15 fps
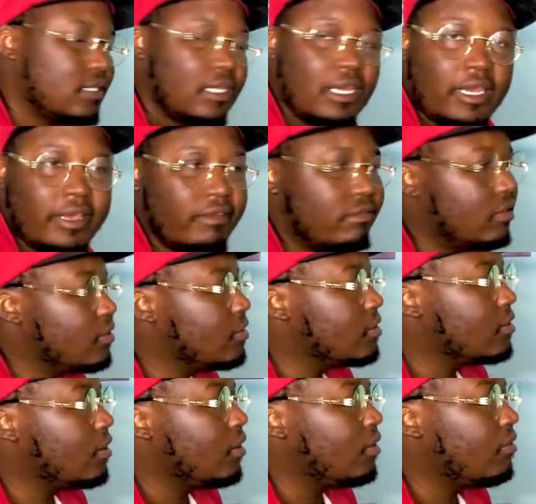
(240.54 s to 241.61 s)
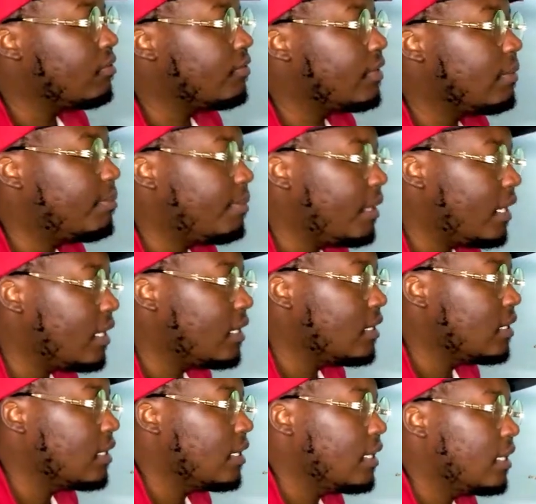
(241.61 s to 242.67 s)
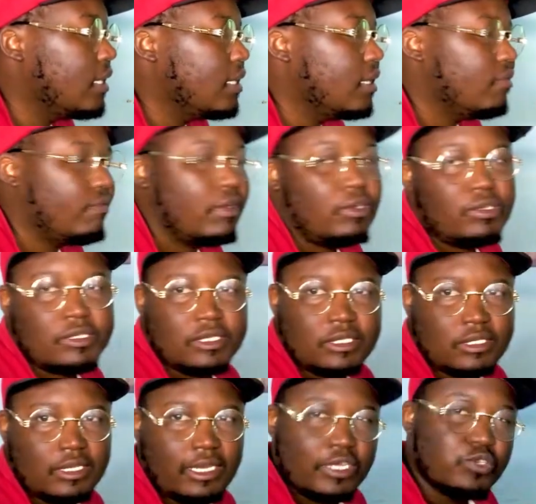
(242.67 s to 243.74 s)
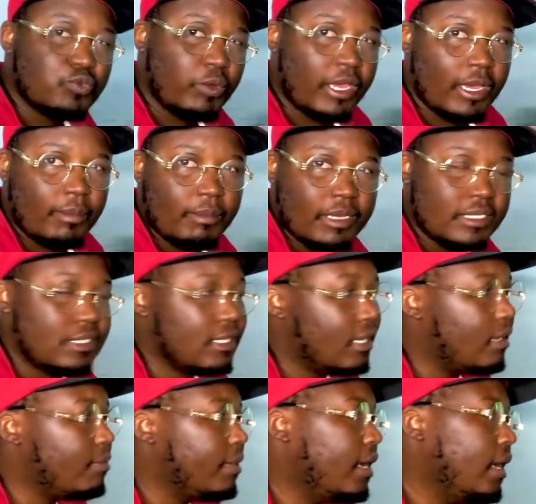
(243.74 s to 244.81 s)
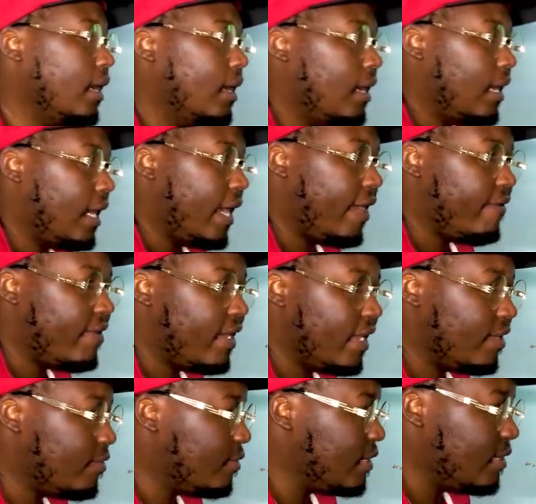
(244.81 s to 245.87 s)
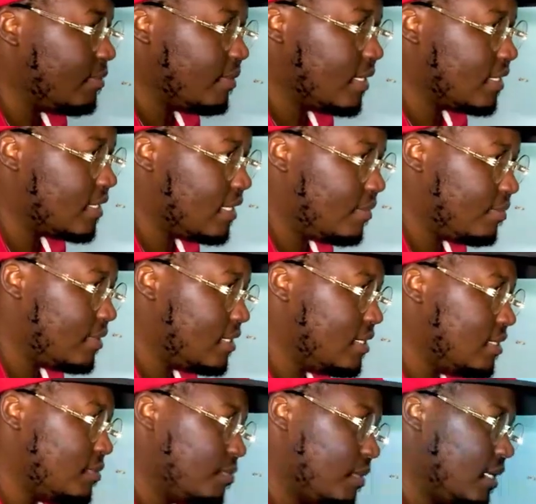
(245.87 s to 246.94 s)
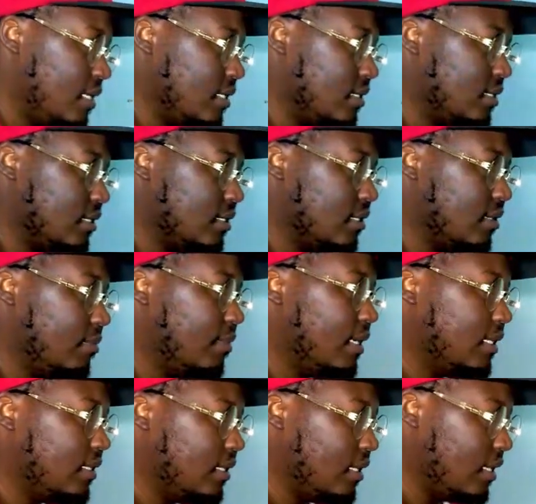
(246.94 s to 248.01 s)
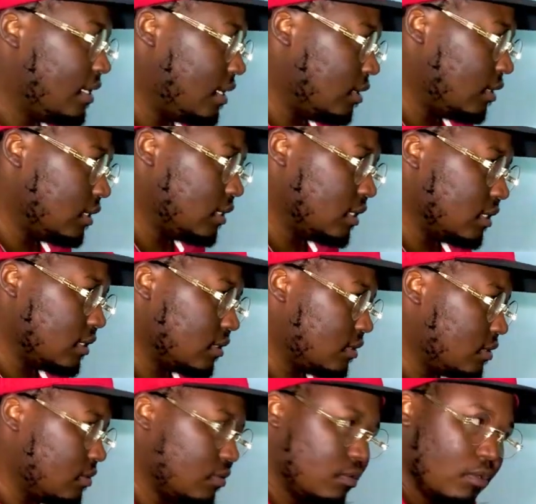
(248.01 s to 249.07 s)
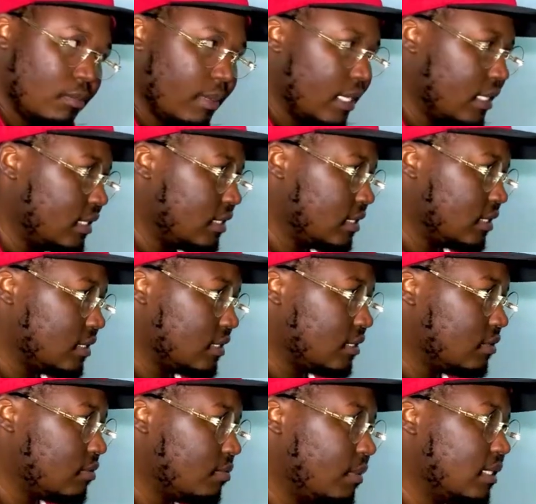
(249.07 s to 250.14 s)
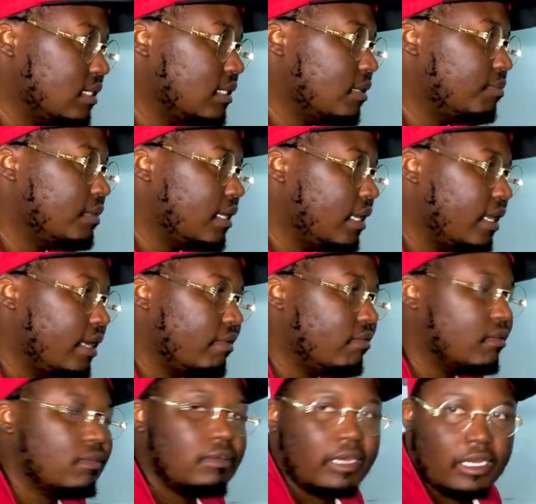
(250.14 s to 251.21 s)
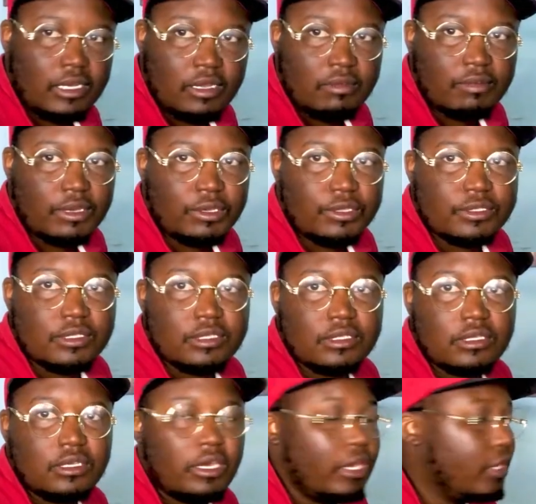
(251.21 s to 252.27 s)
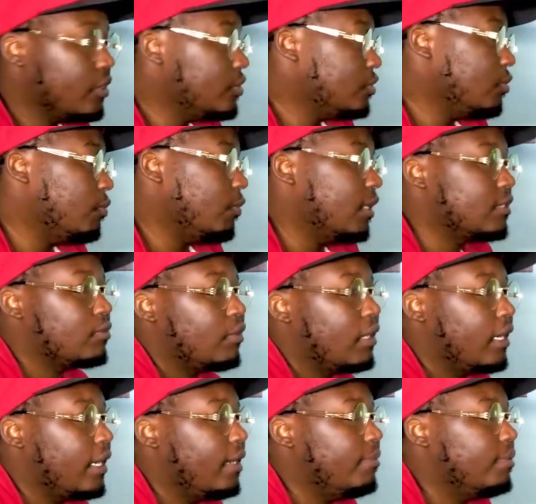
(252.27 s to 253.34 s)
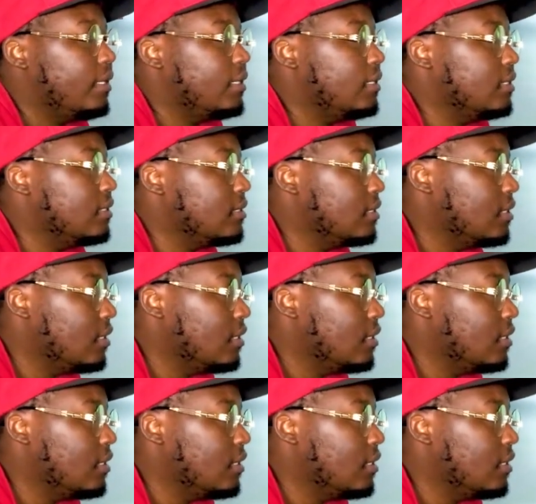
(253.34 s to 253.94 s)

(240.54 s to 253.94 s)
the levels of the panning and the velocity. That's where I mess it up. I haven't like really messed up these parts, but just normally just mess up the level and the velocity. So what's gonna happen is